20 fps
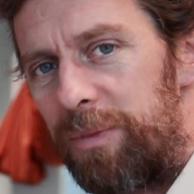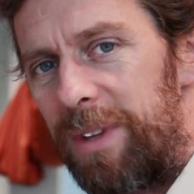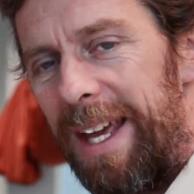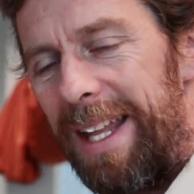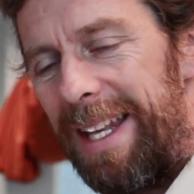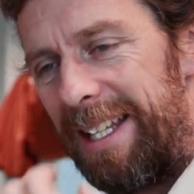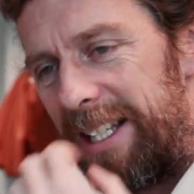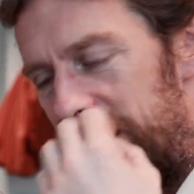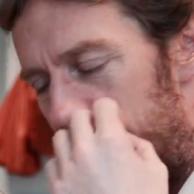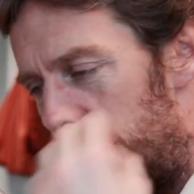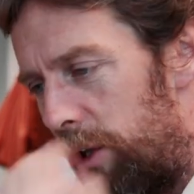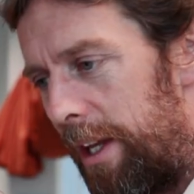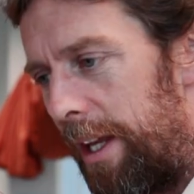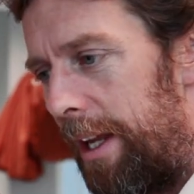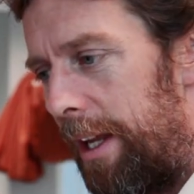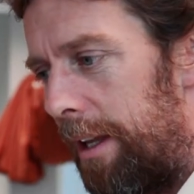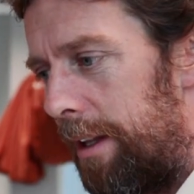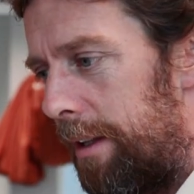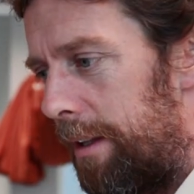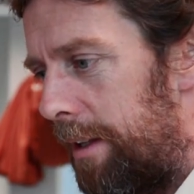And it's
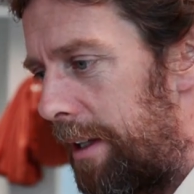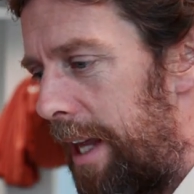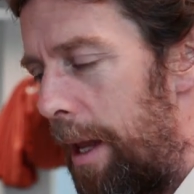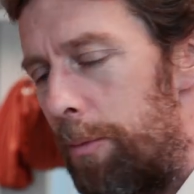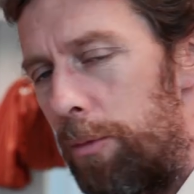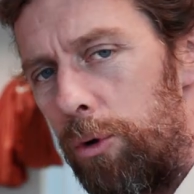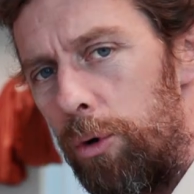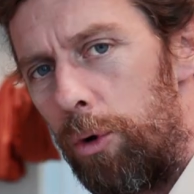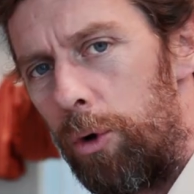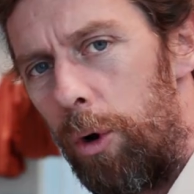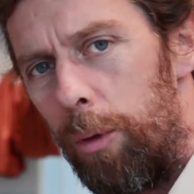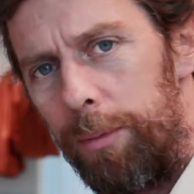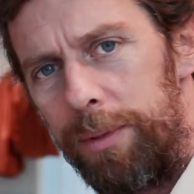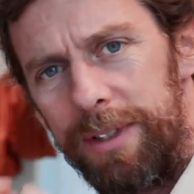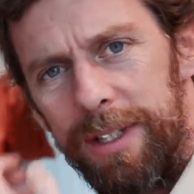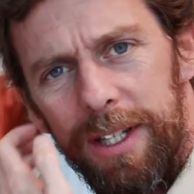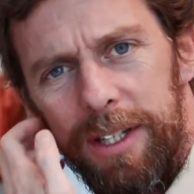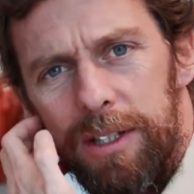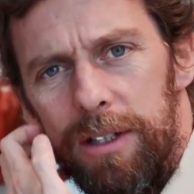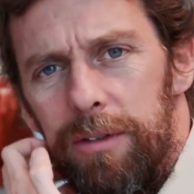looking at the chemical
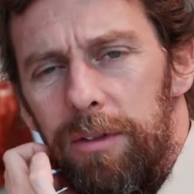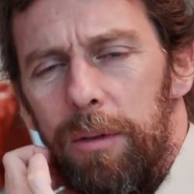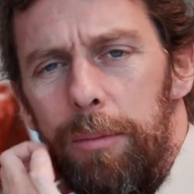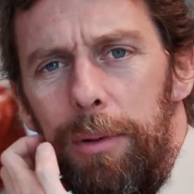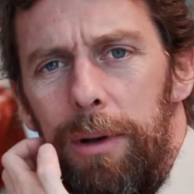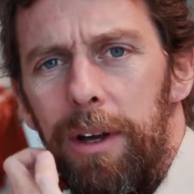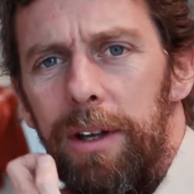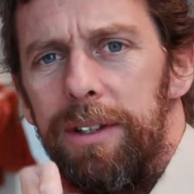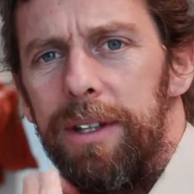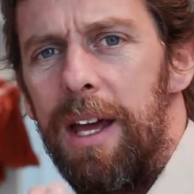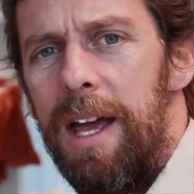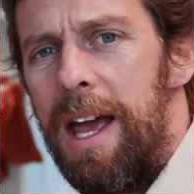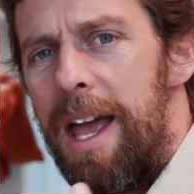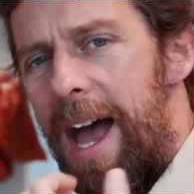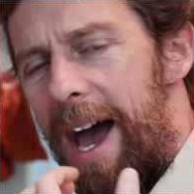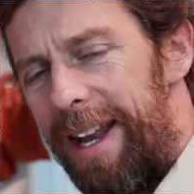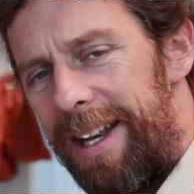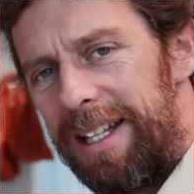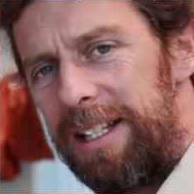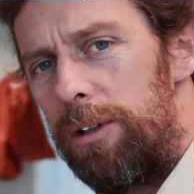composition of the blood,
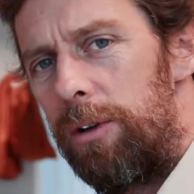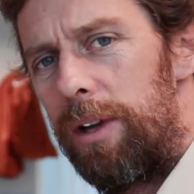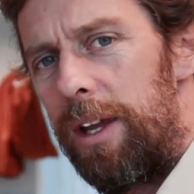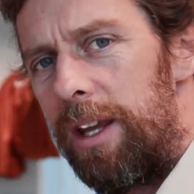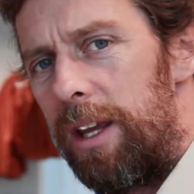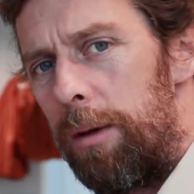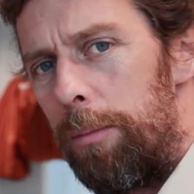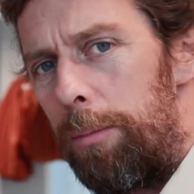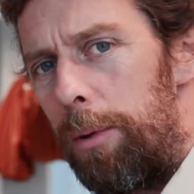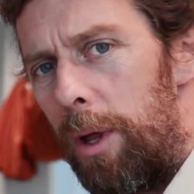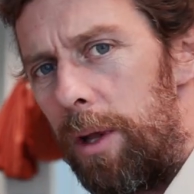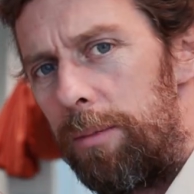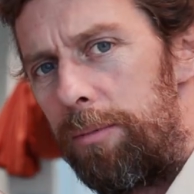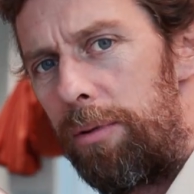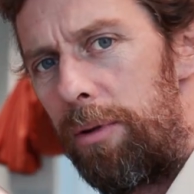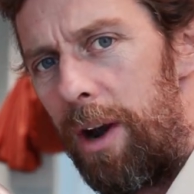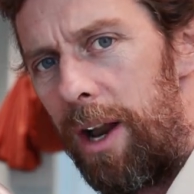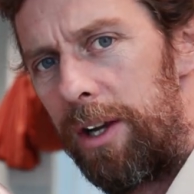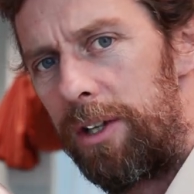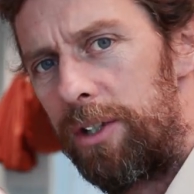and it's looking at blood
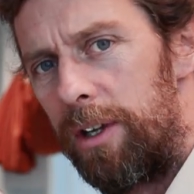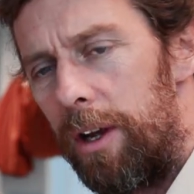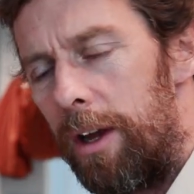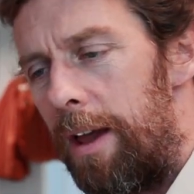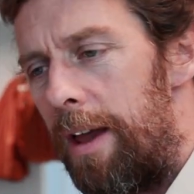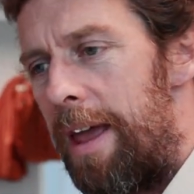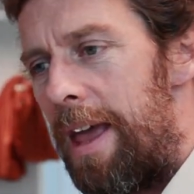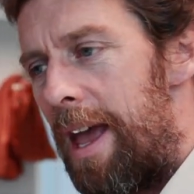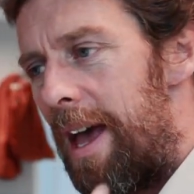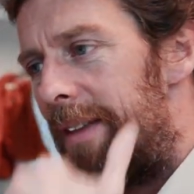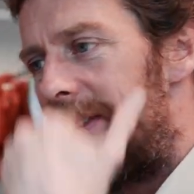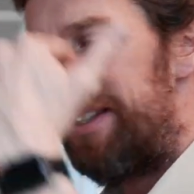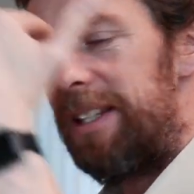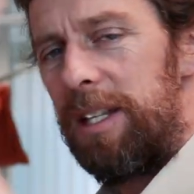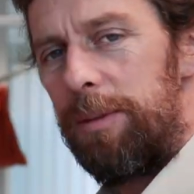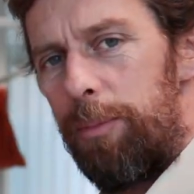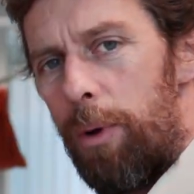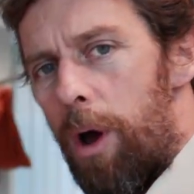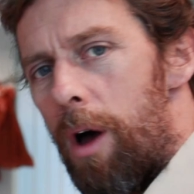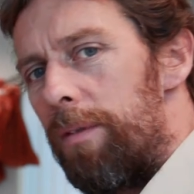pressure. And this
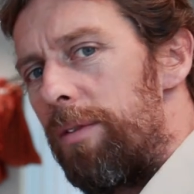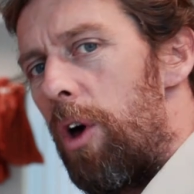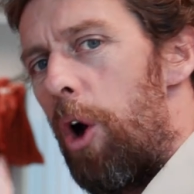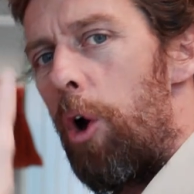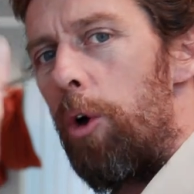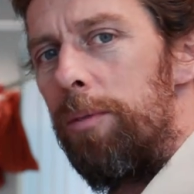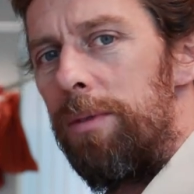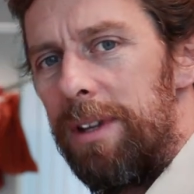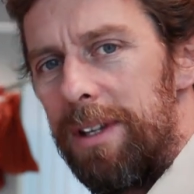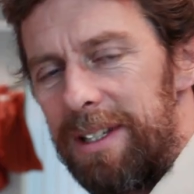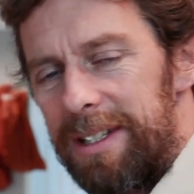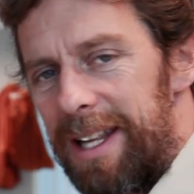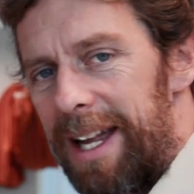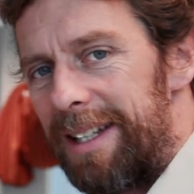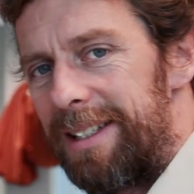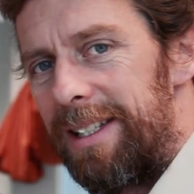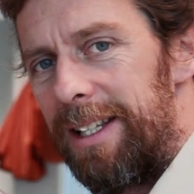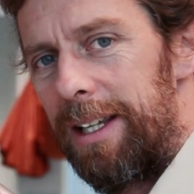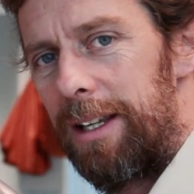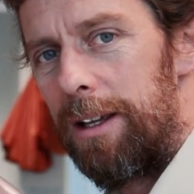is part of the
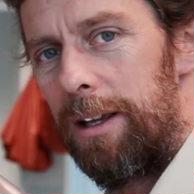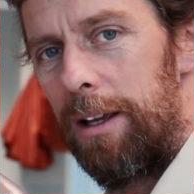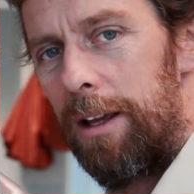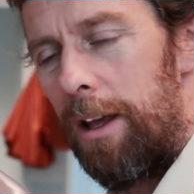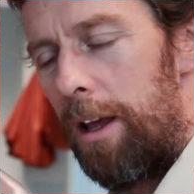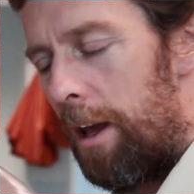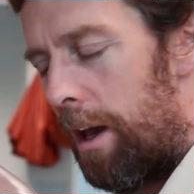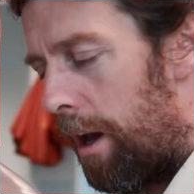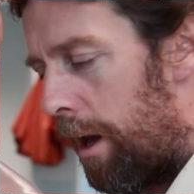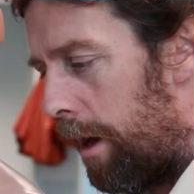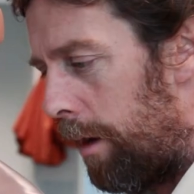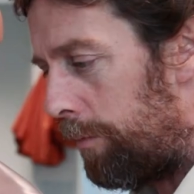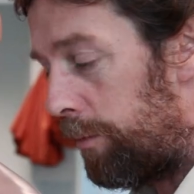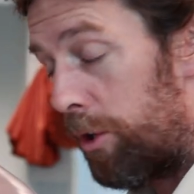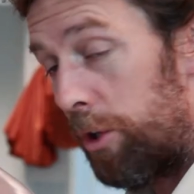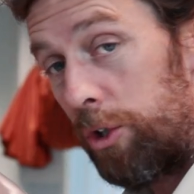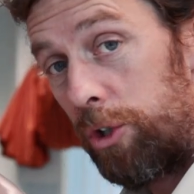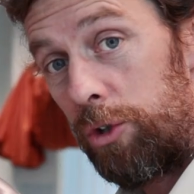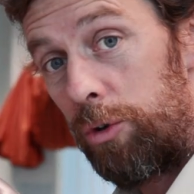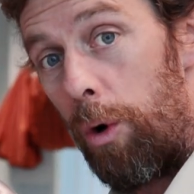homeostatic um,
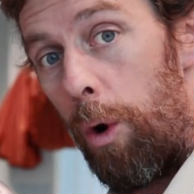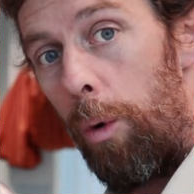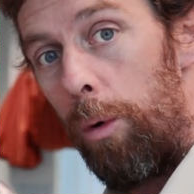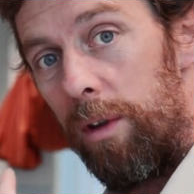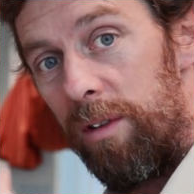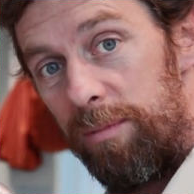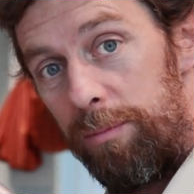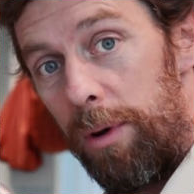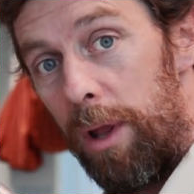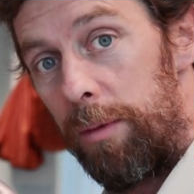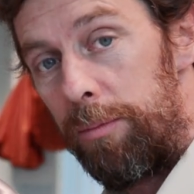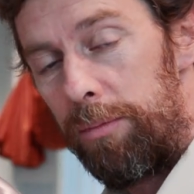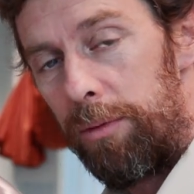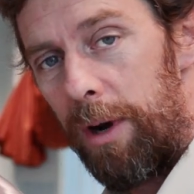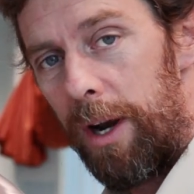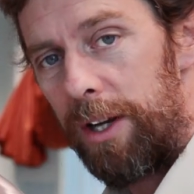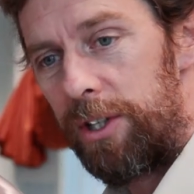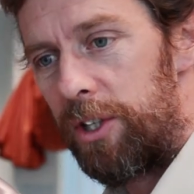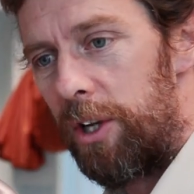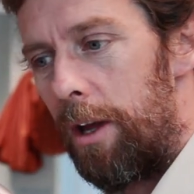control of blood
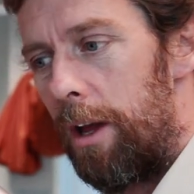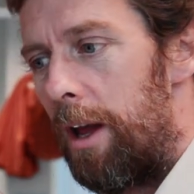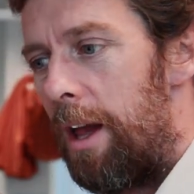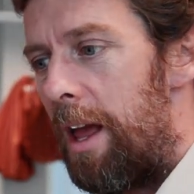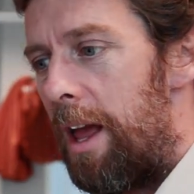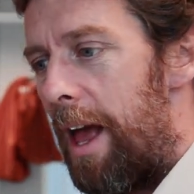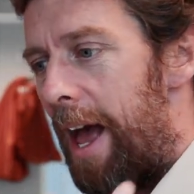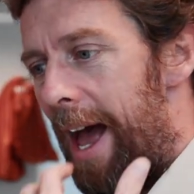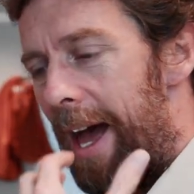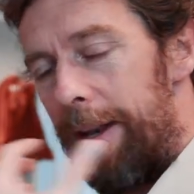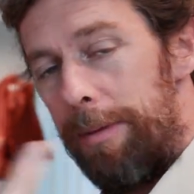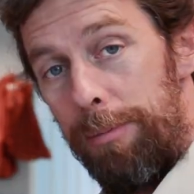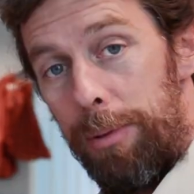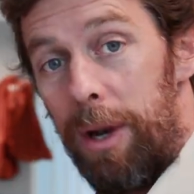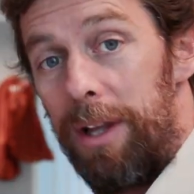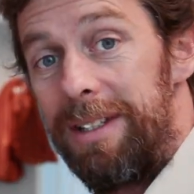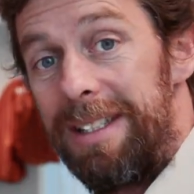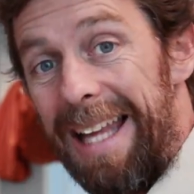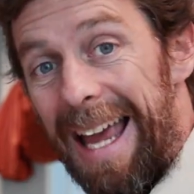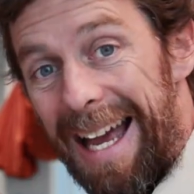pressure and
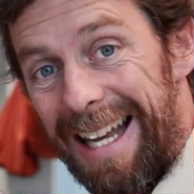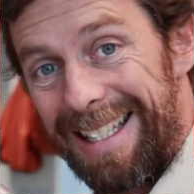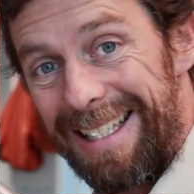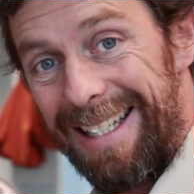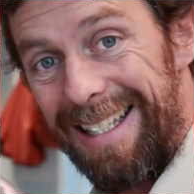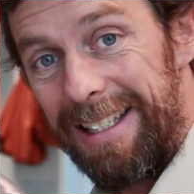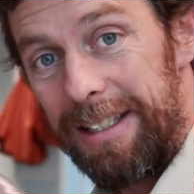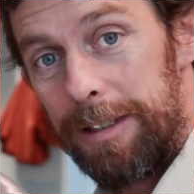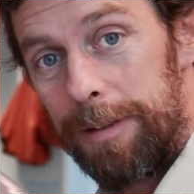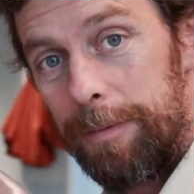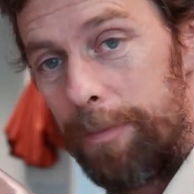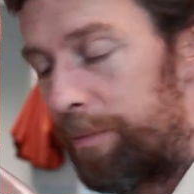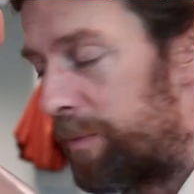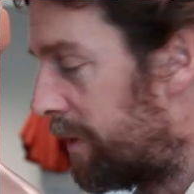blood gases.